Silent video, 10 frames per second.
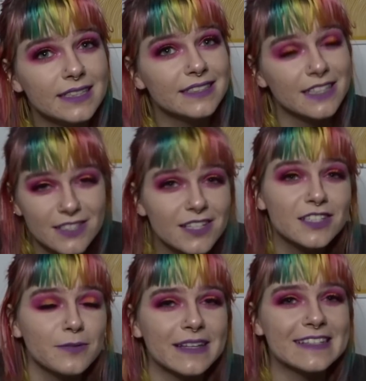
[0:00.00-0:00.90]
the
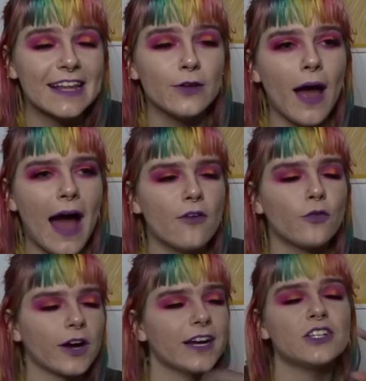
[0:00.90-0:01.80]
system is that you have,
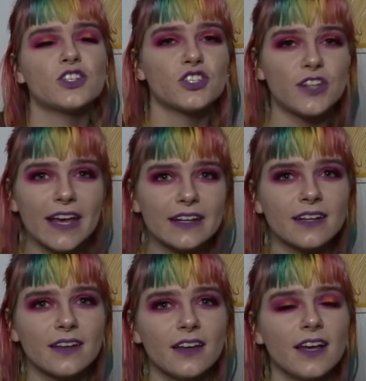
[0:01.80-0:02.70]
where each state
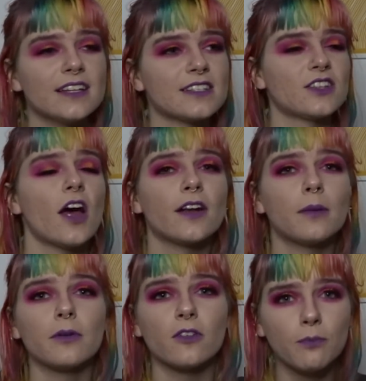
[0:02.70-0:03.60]
is a certain
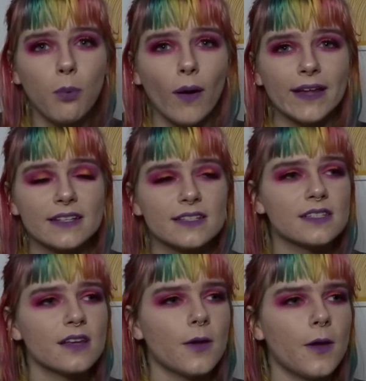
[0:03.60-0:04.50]
number of
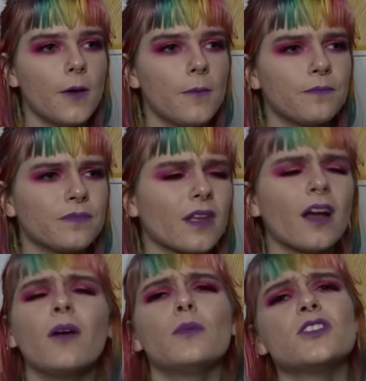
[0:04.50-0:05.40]
points,
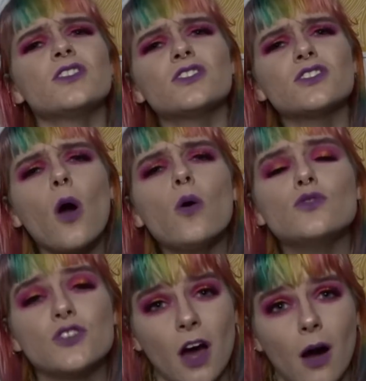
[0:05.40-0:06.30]
which is so
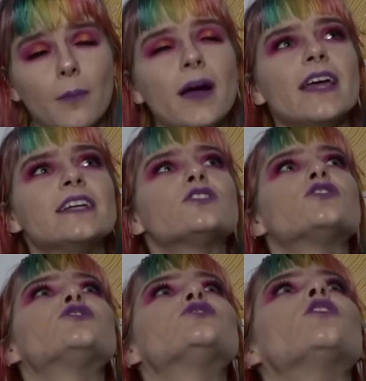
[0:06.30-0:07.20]
dumb. It's
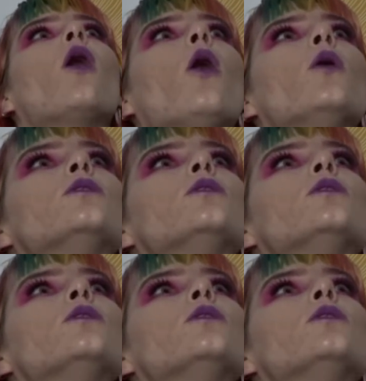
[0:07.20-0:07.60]
so